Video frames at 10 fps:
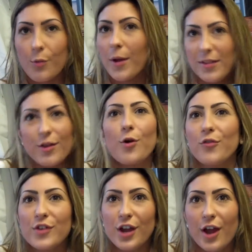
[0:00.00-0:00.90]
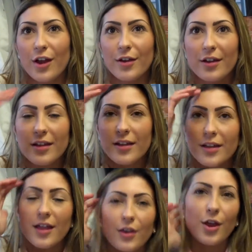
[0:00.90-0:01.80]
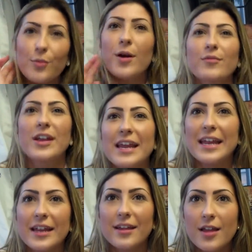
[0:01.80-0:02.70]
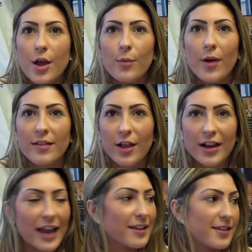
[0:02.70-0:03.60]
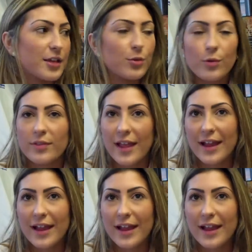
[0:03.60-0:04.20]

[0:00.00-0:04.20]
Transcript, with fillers: almost like off you go. Yeah. No one really. Whereas like Katy, you all